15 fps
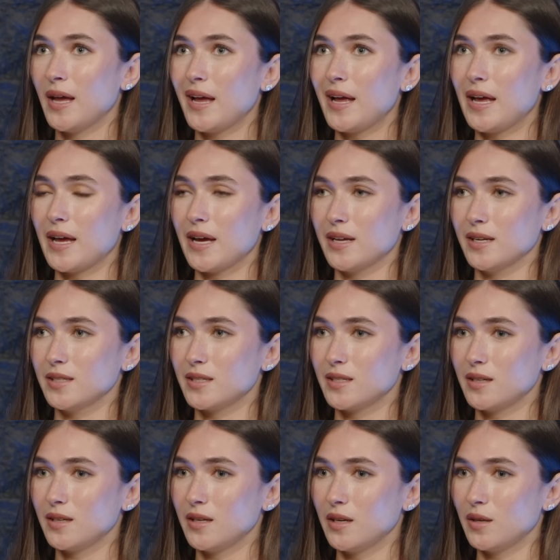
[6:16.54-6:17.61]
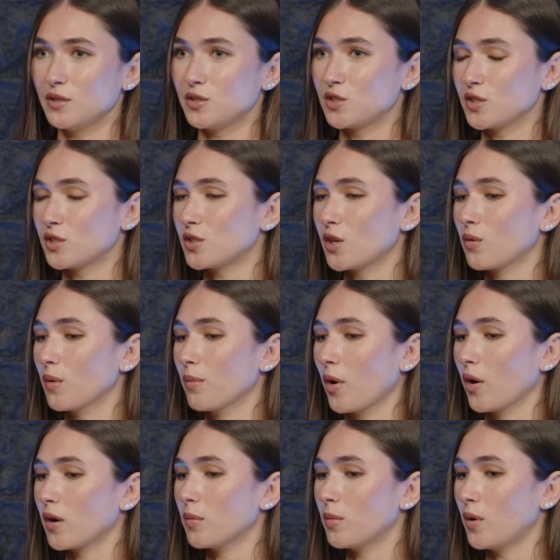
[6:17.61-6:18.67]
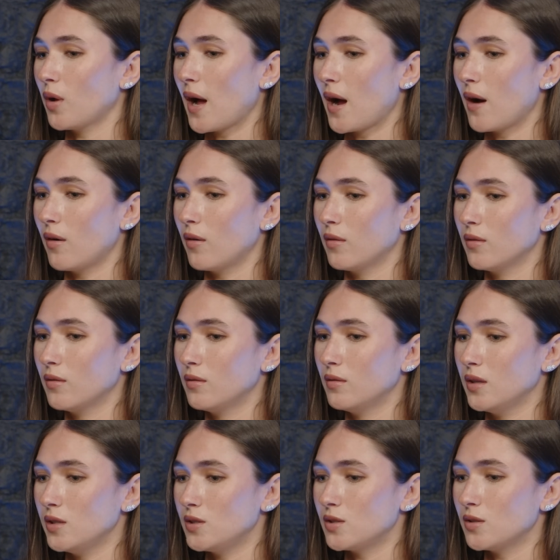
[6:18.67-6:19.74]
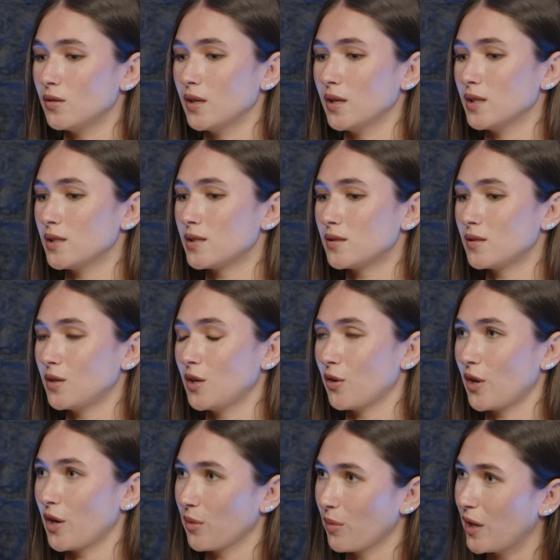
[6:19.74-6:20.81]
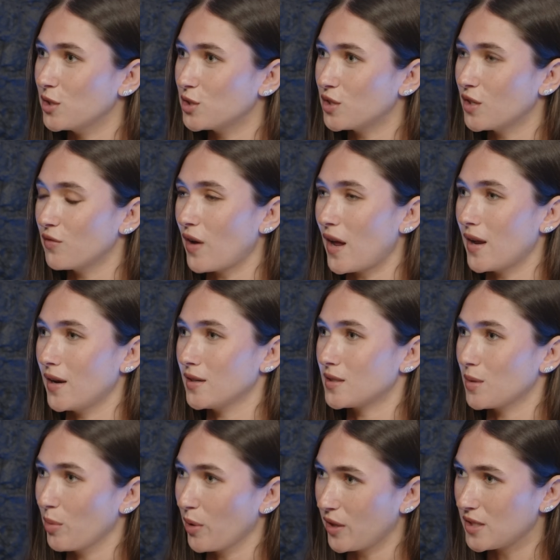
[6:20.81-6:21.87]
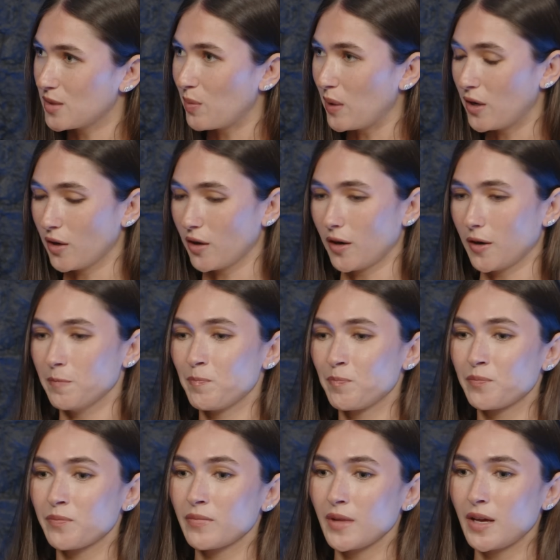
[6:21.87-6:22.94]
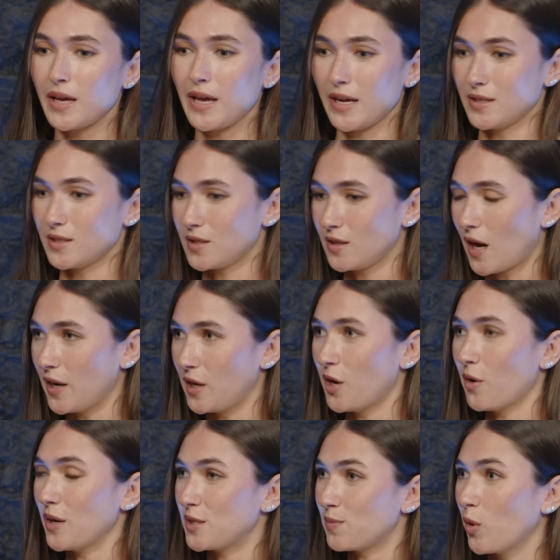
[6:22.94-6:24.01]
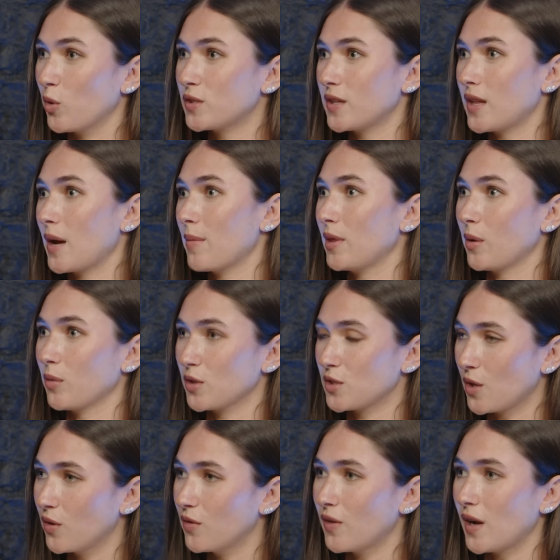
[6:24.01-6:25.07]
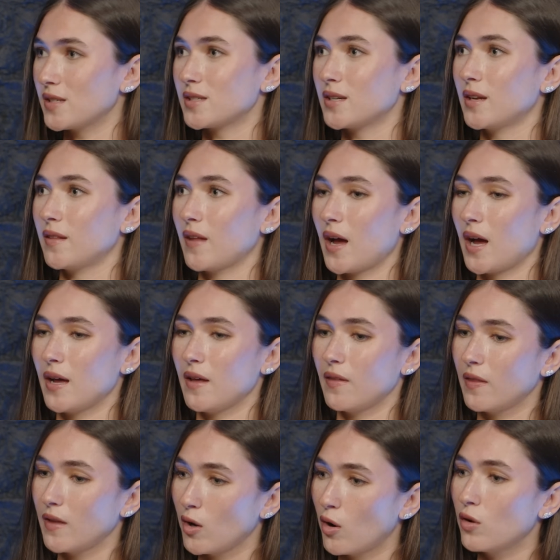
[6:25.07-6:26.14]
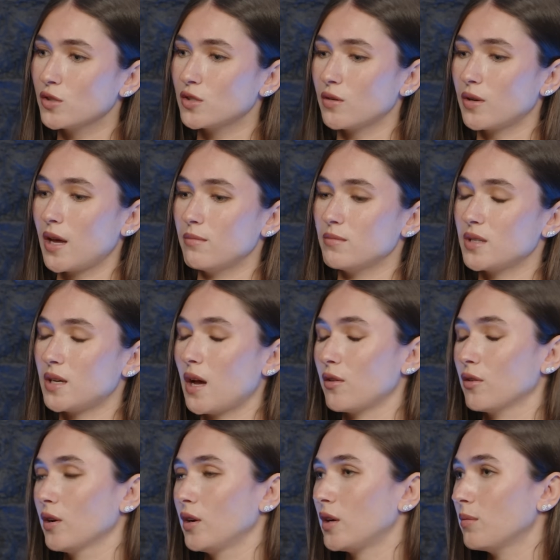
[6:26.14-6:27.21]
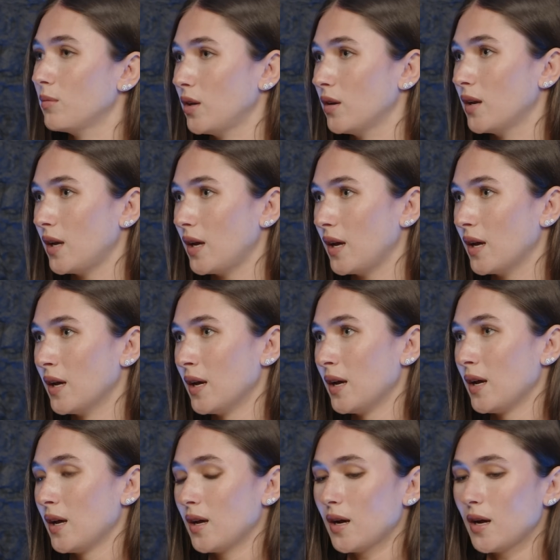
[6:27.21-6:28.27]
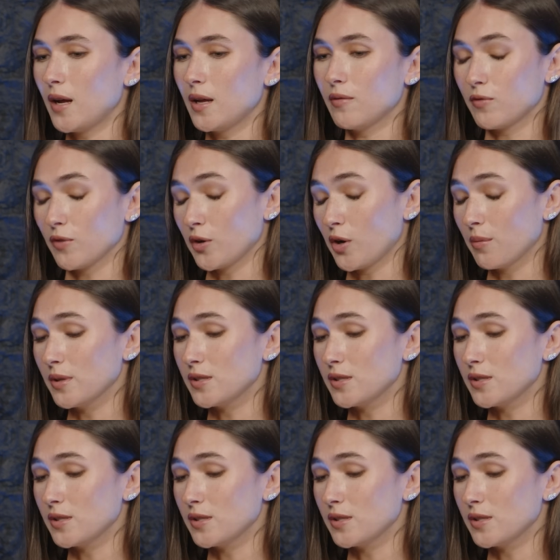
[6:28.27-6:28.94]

and it's just so remarkable how these students, they arranged an event to bring a speaker. And, I spoke to them and they were so invested in that. And then they also came together in community for Yom